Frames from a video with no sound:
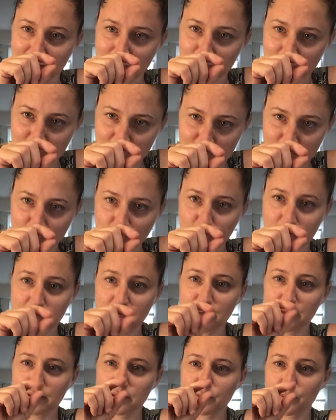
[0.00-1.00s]

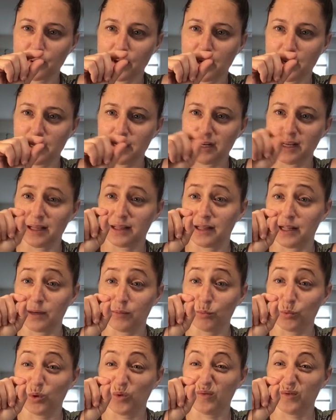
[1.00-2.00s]
pinpointed a spot and then
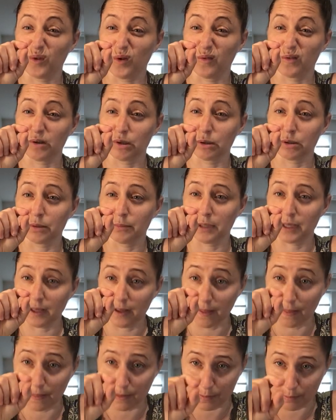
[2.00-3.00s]
moved over a little bit
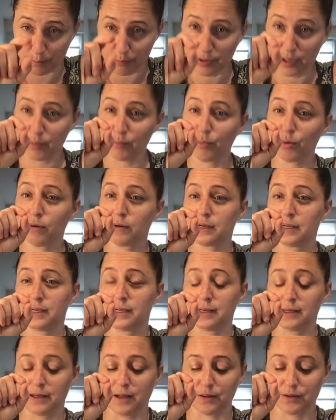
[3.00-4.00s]
and then pinpointed
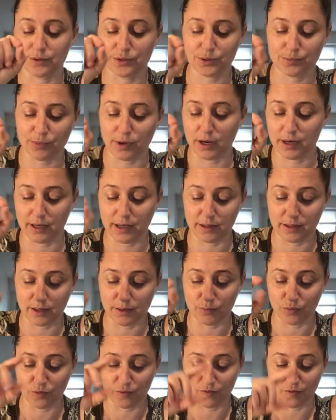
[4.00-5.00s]
another spot and then
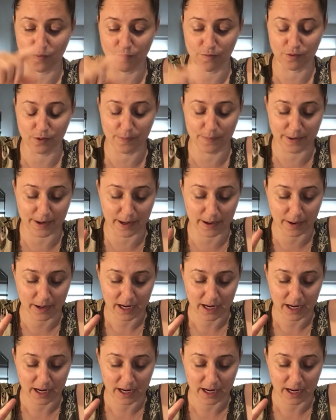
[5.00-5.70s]
moved over a bit.